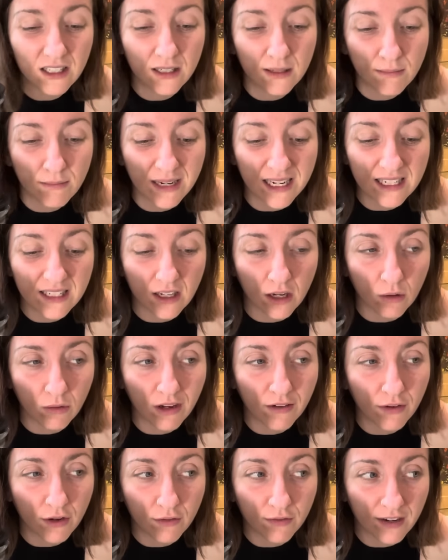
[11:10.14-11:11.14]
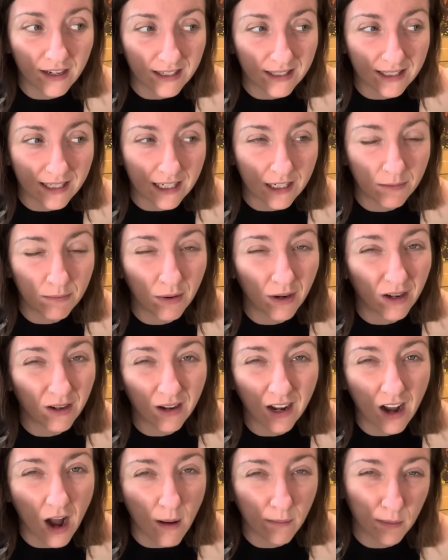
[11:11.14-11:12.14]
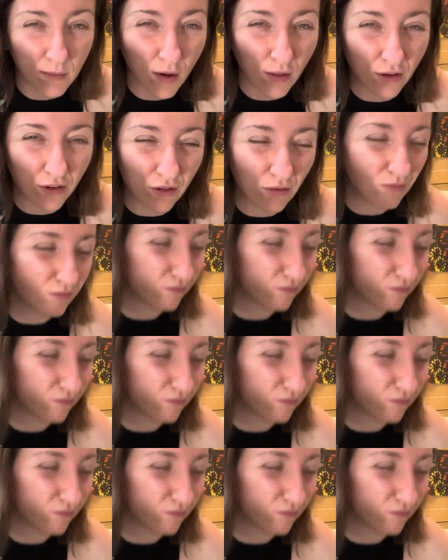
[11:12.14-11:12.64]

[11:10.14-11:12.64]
some miso if you fancied, but I can't be bothered.